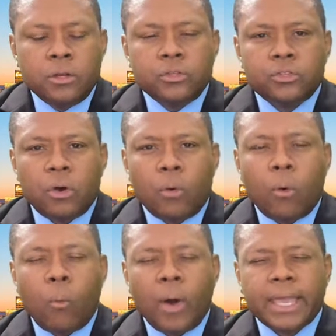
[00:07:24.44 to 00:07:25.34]
So
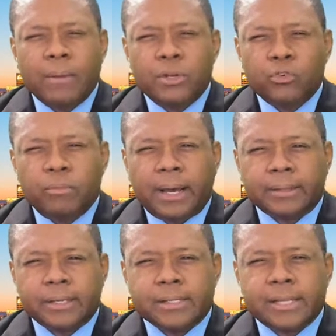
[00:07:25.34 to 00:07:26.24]
what can we do
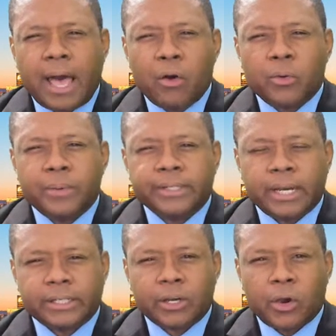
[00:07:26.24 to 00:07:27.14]
about this? How can we
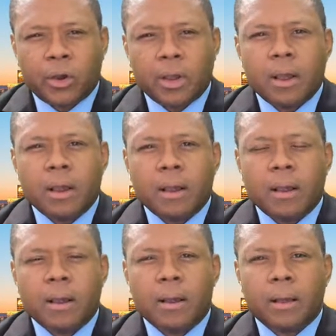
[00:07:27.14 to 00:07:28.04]
protect our
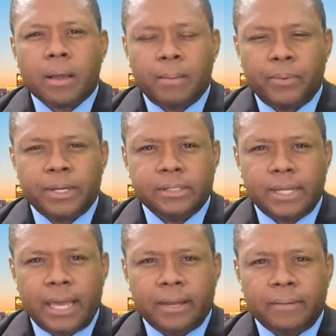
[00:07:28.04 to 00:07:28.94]
company's
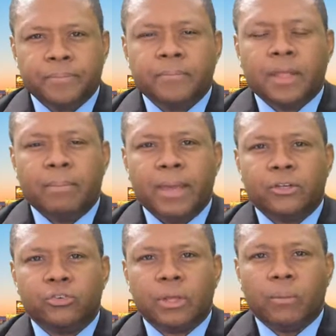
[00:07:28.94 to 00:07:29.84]
data and make
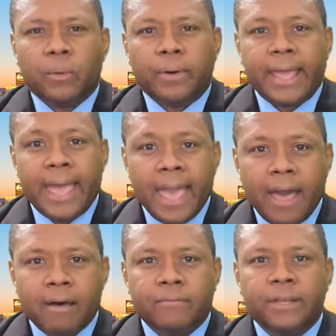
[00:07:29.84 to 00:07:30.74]
sure that we don't
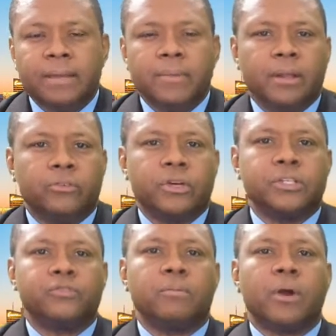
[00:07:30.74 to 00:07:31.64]
have email
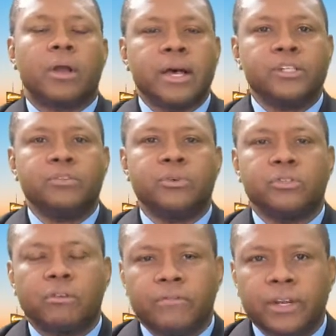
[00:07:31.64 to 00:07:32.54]
addresses from our
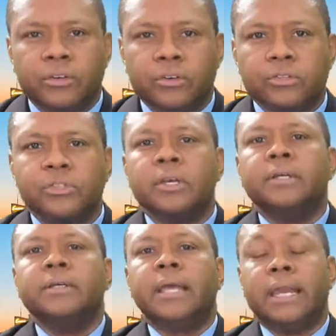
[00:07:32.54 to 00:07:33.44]
customers, our vendors,
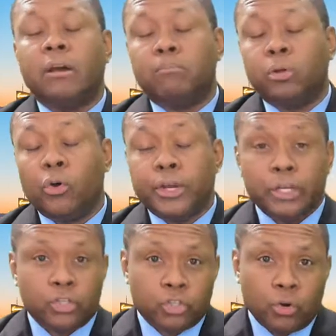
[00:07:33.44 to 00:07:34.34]
and our
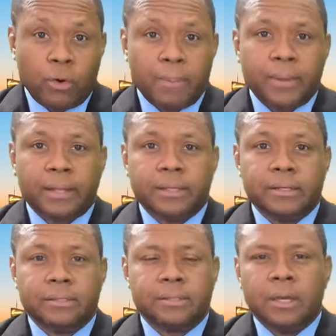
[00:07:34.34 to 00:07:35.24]
employees show up at
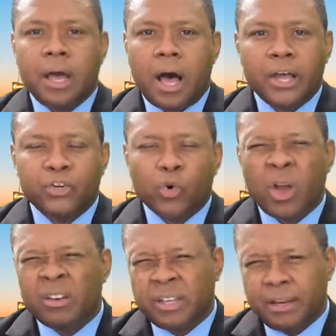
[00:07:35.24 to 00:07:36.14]
these
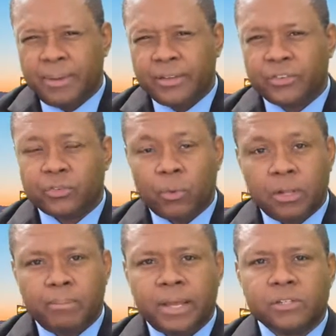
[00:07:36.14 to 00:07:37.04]
underground databases? Well,
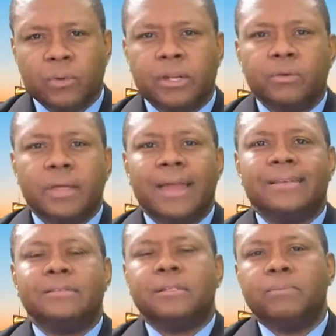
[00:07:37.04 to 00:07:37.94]
the best way to do that
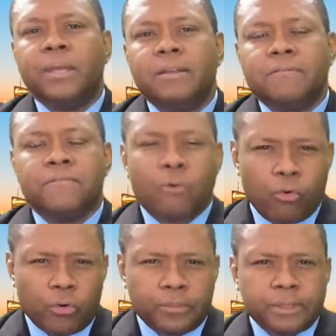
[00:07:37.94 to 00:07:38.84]
is to be
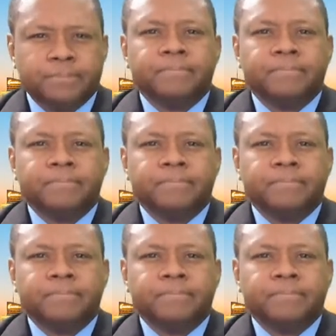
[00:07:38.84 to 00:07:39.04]
informed.